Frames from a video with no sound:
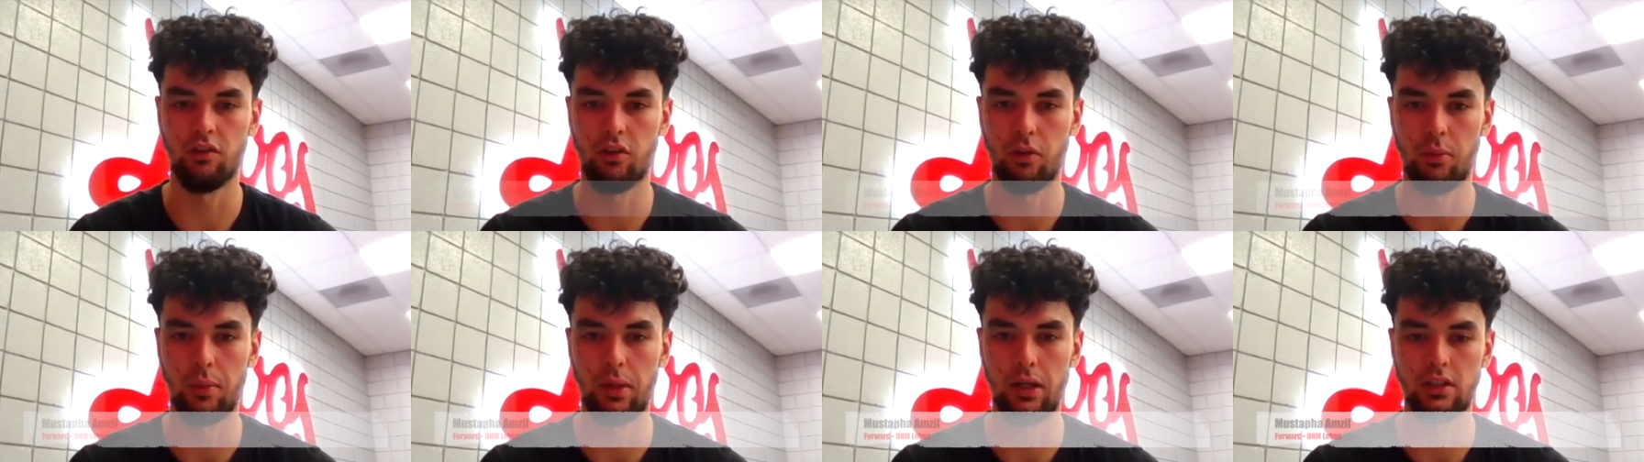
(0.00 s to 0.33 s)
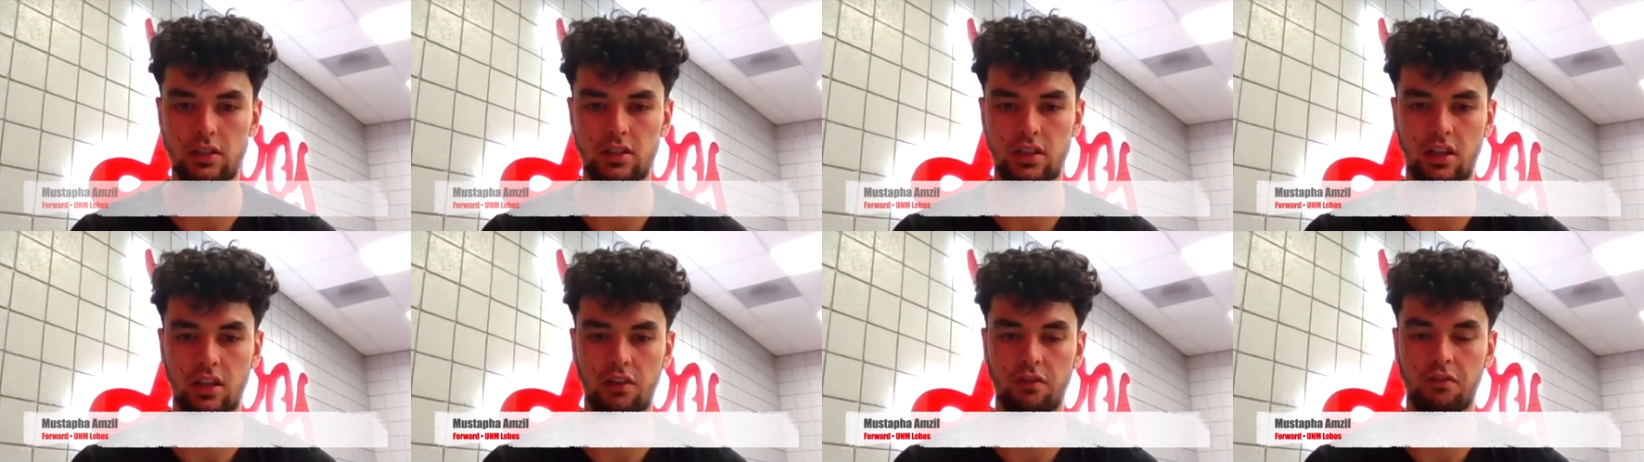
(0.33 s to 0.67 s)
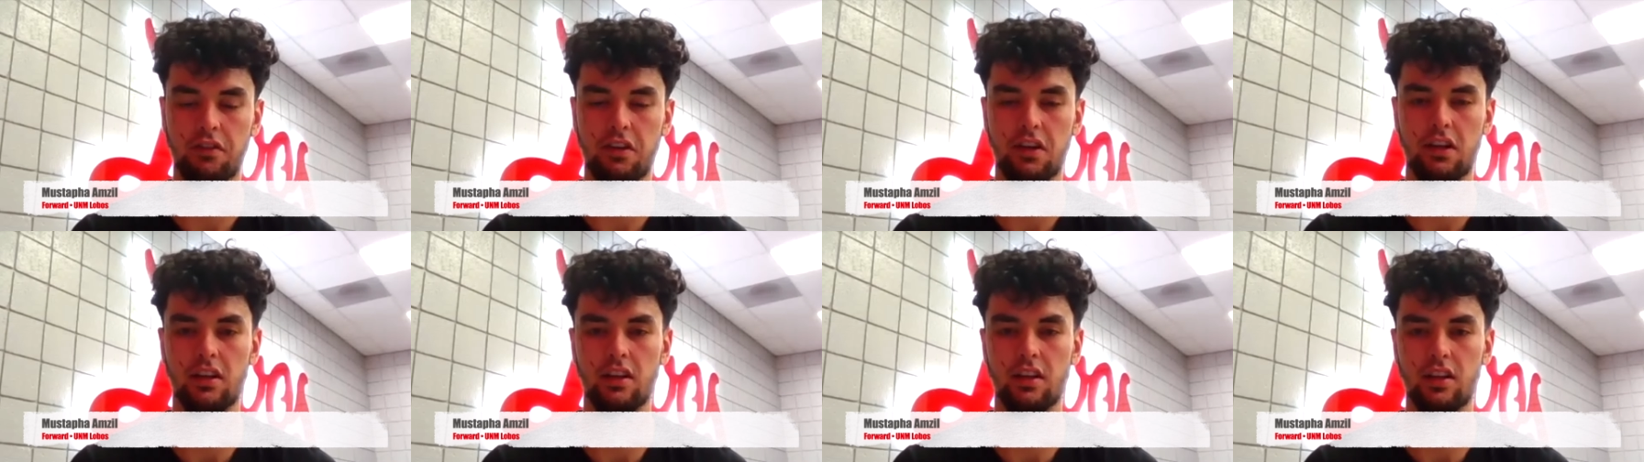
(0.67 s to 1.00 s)
from Helsinki,
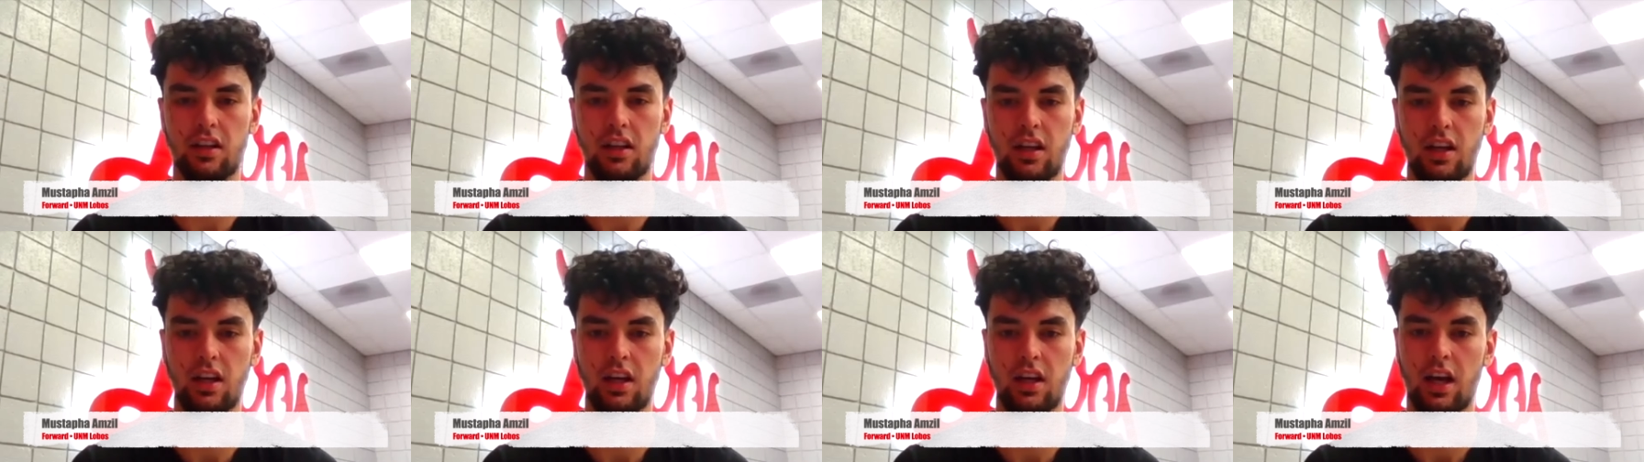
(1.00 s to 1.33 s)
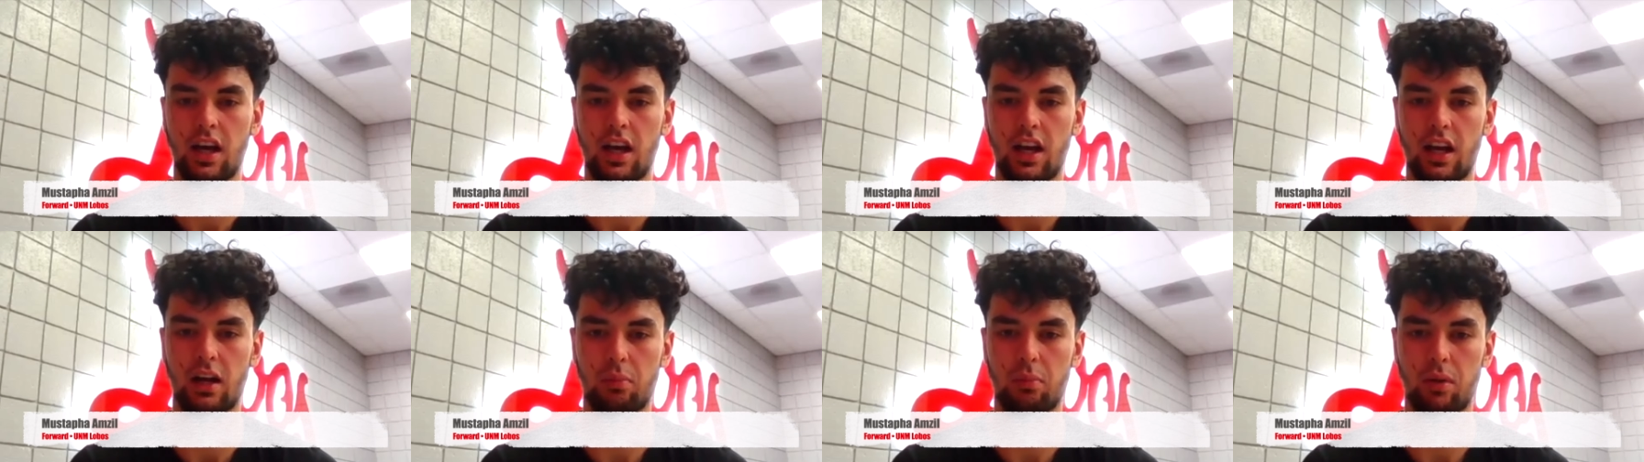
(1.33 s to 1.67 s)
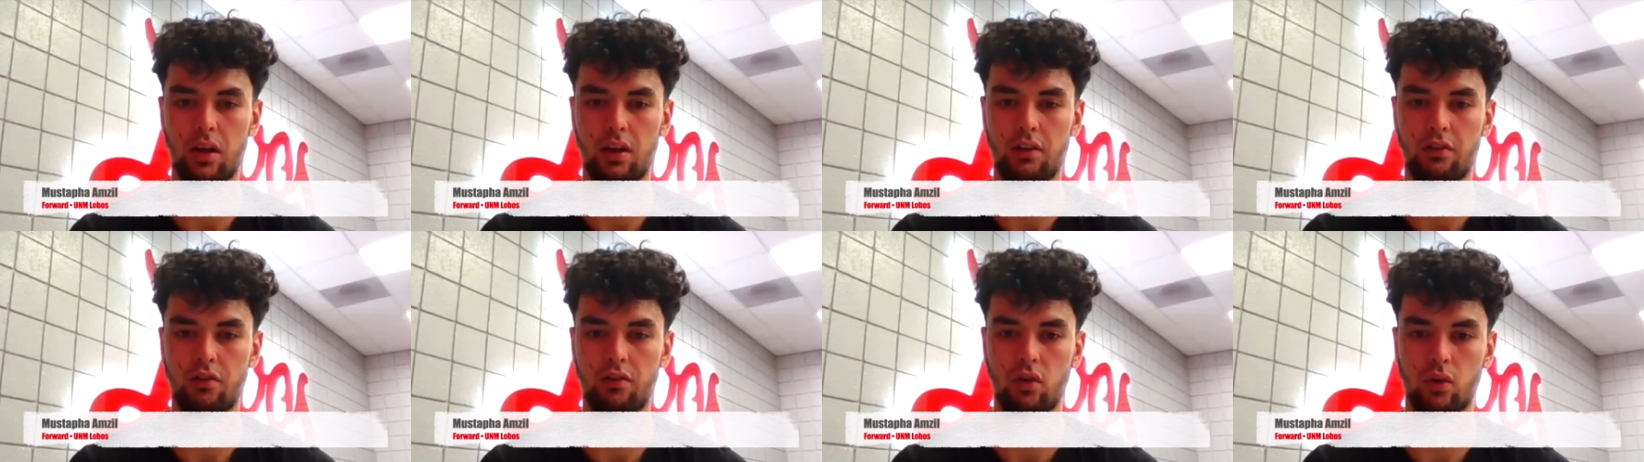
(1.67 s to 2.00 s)
Finland, and I play
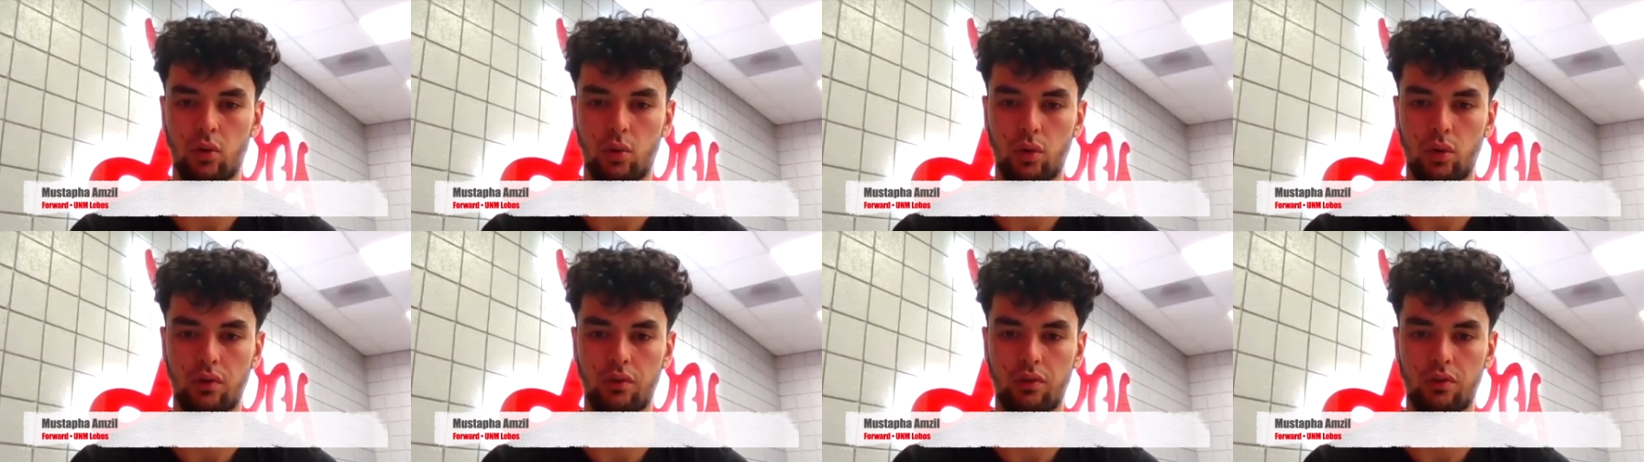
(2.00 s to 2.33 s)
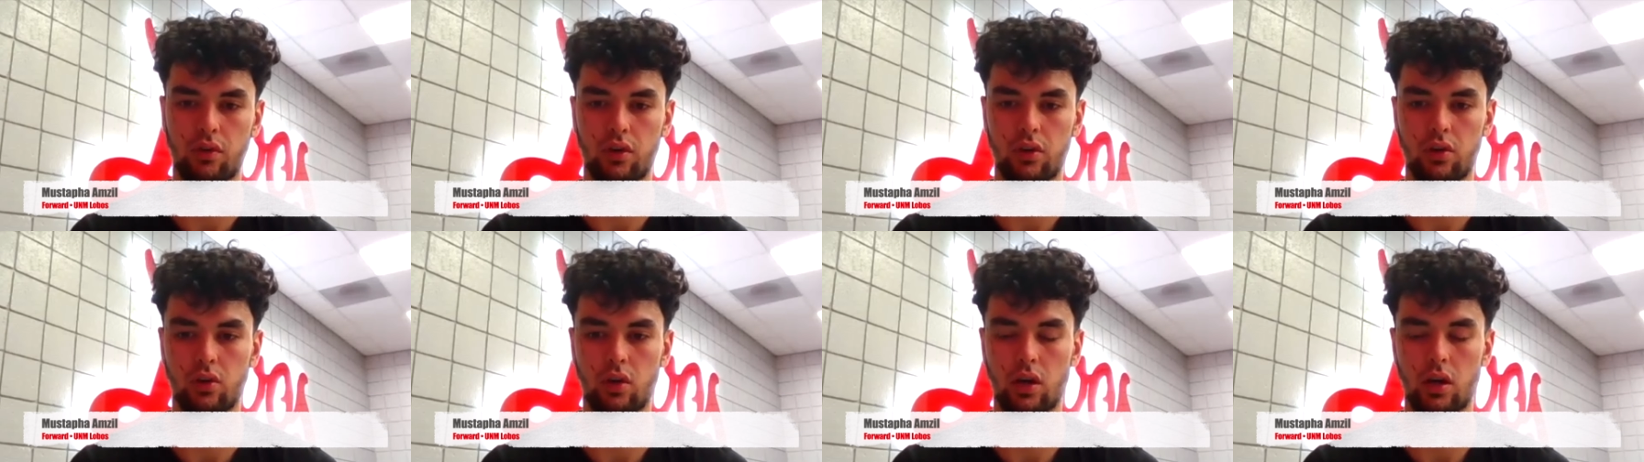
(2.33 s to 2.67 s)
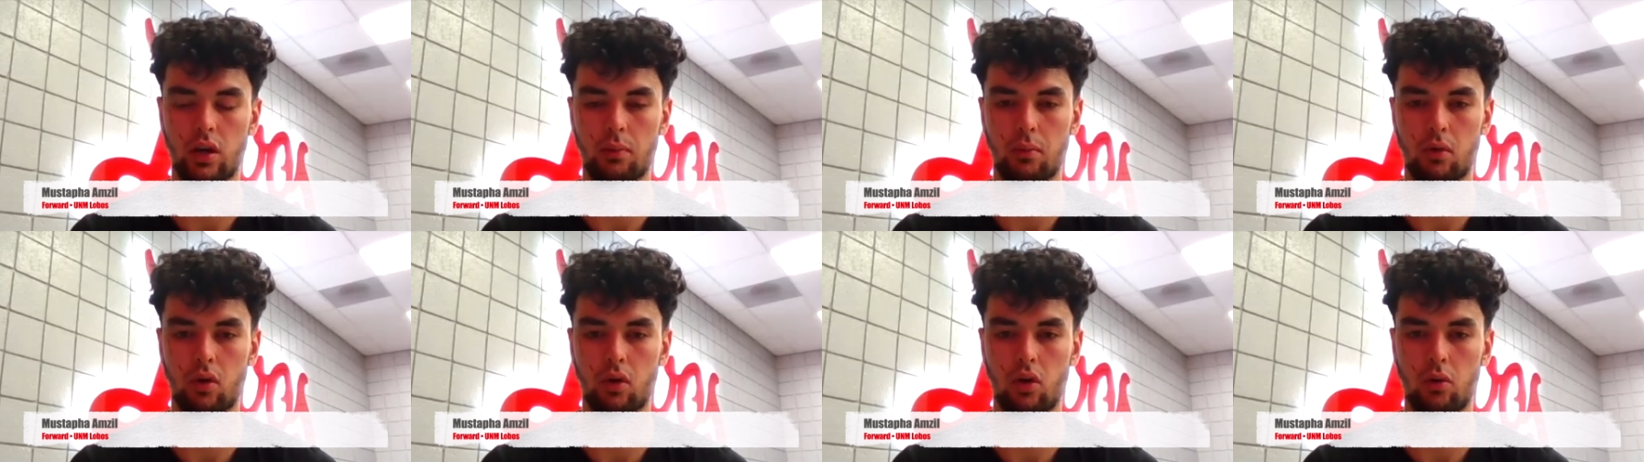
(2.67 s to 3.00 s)
forward for UNM
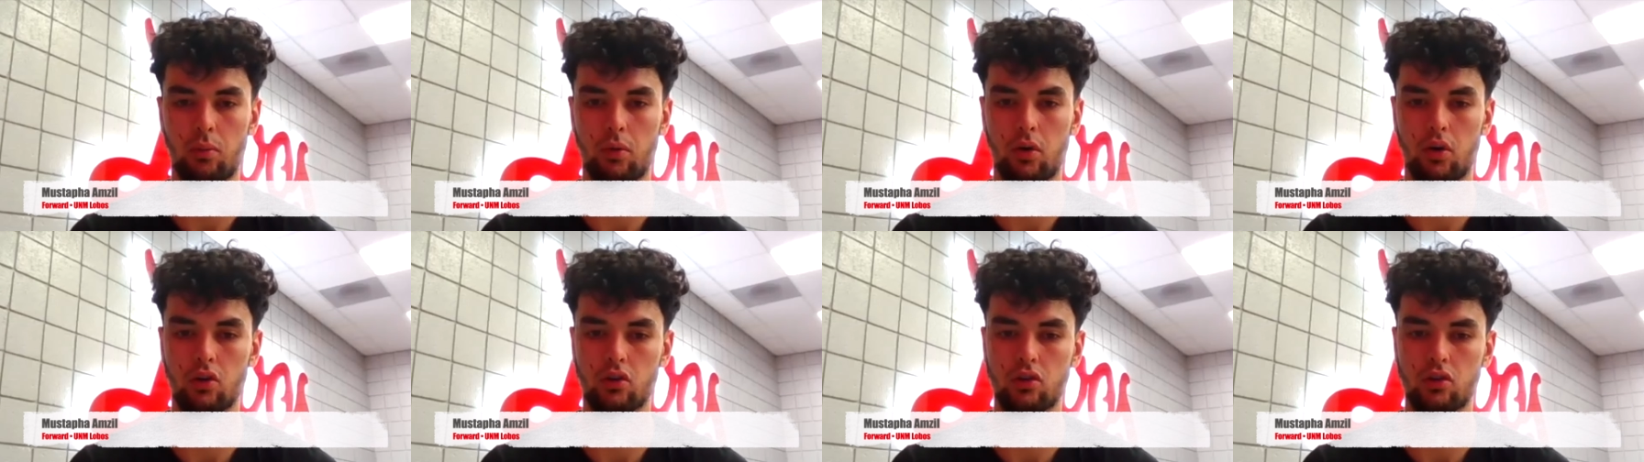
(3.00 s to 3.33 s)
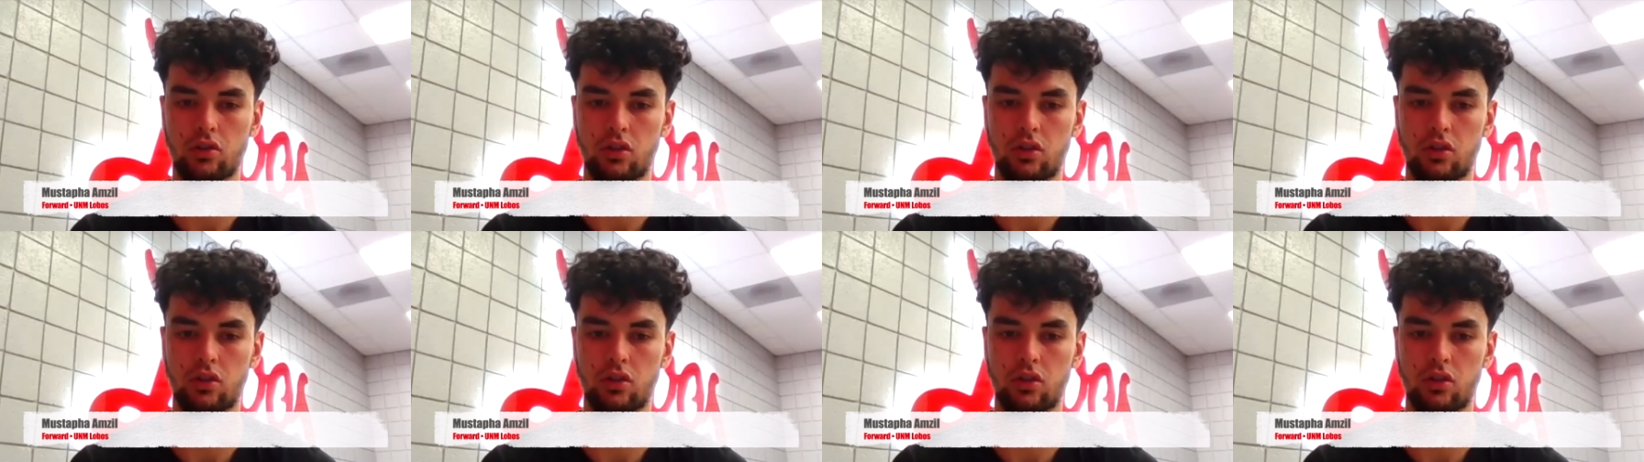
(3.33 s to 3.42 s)
Lobos.